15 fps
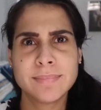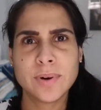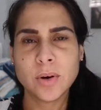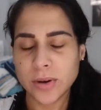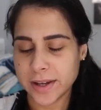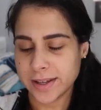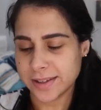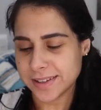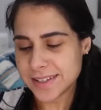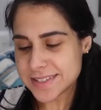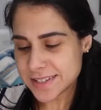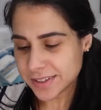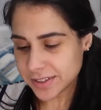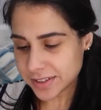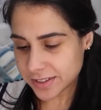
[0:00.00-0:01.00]
Okay, it's
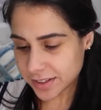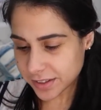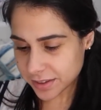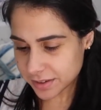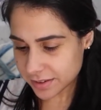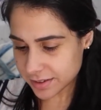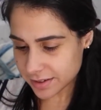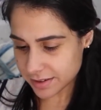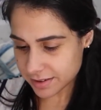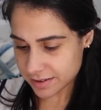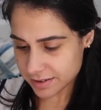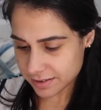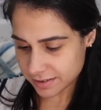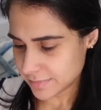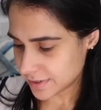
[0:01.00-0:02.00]
another
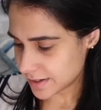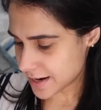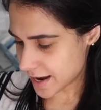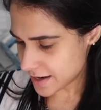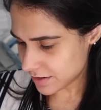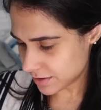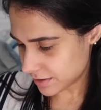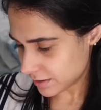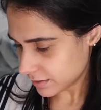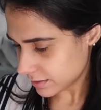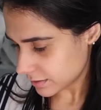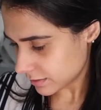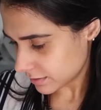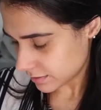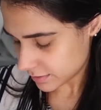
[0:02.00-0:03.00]

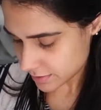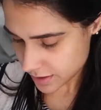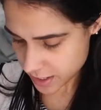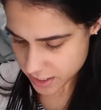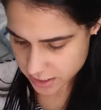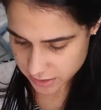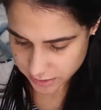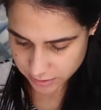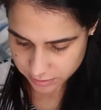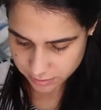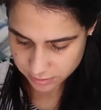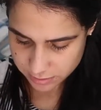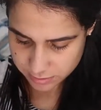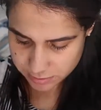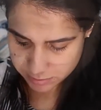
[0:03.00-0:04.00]

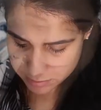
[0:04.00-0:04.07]
eyeliner.